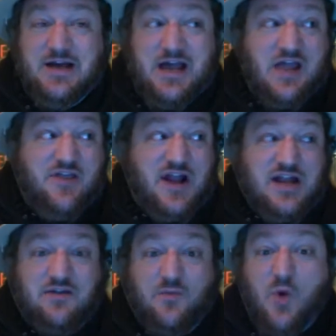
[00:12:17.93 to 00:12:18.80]
And then I
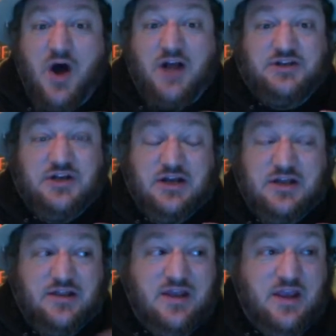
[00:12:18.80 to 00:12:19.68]
need to wash
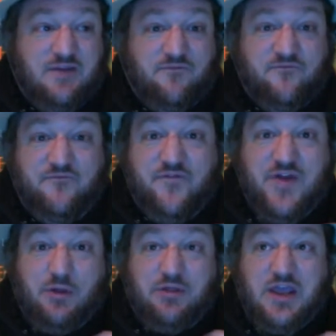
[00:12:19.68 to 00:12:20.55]
the
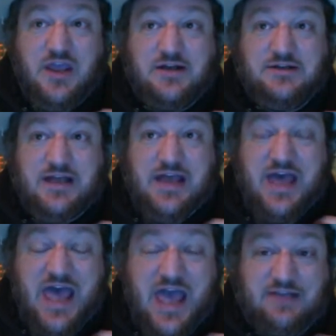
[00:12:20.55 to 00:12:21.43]
filthy
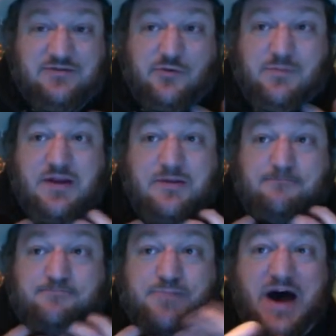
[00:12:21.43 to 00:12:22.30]

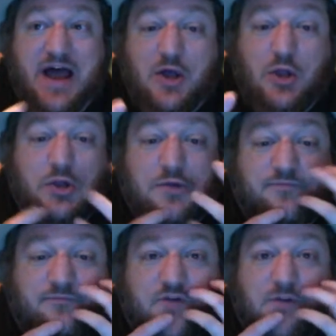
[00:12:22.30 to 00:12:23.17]
excrement bile
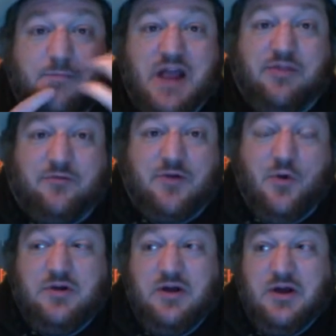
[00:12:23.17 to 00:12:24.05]
from my
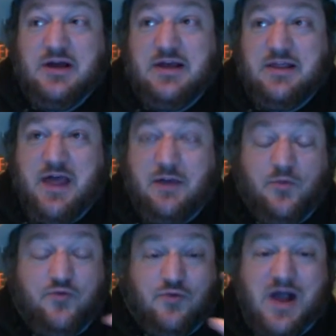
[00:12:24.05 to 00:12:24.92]
throat that
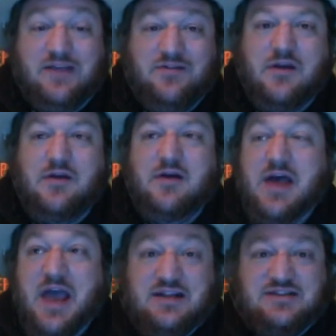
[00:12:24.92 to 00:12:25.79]
was rising
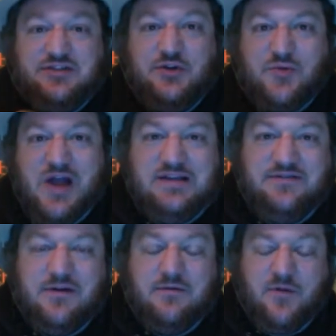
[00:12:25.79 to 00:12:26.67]
and is still
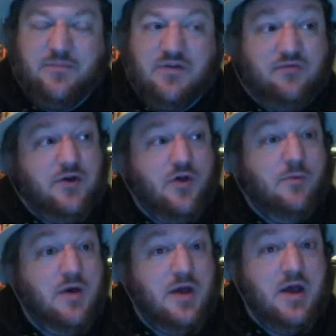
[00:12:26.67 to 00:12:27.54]
rising from this film.